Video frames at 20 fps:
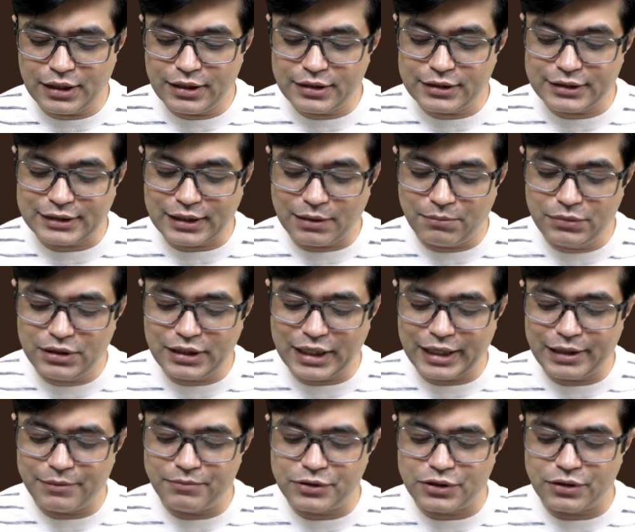
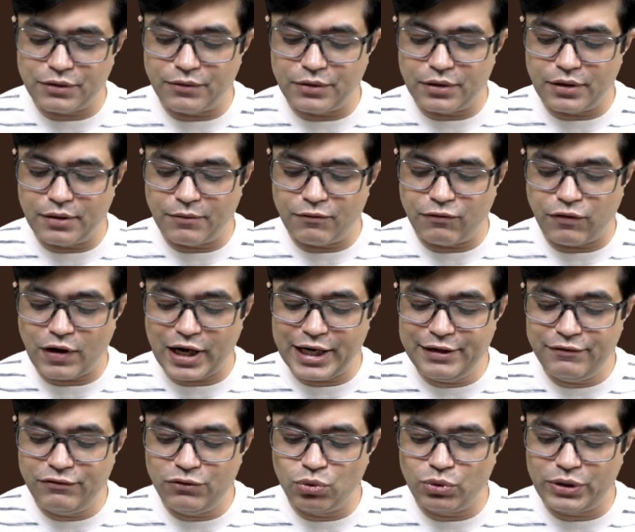sometimes
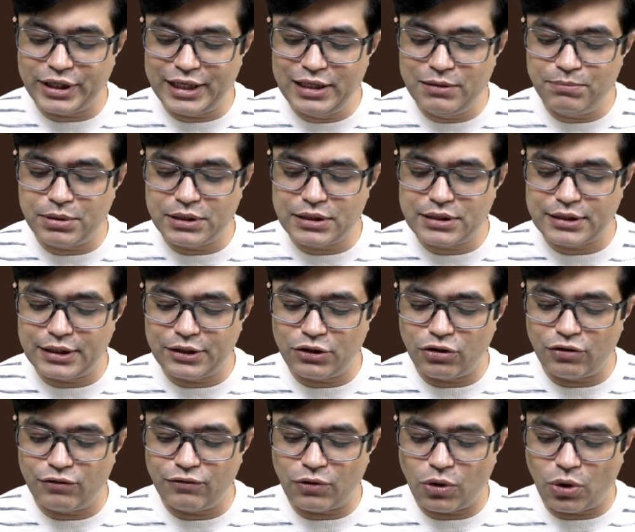5 to 10% of